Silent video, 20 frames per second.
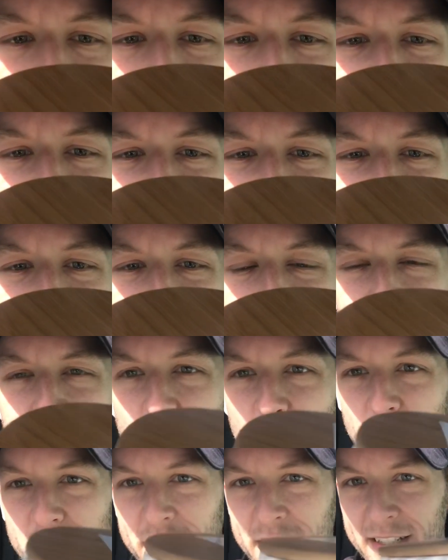Originally it was
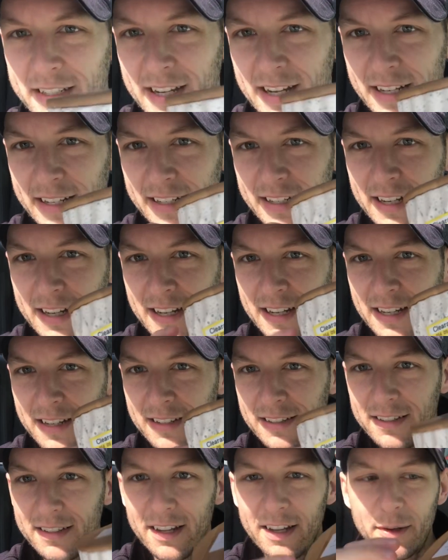
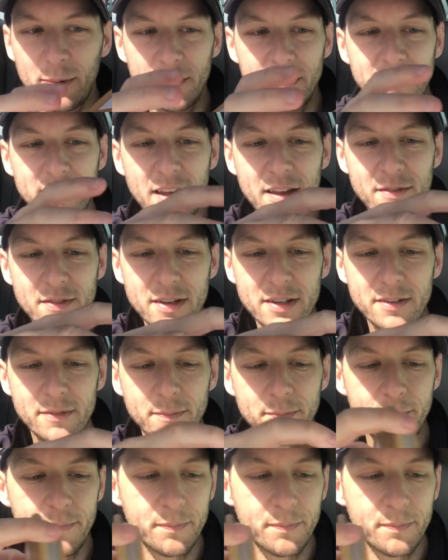$14.99, today it was seven.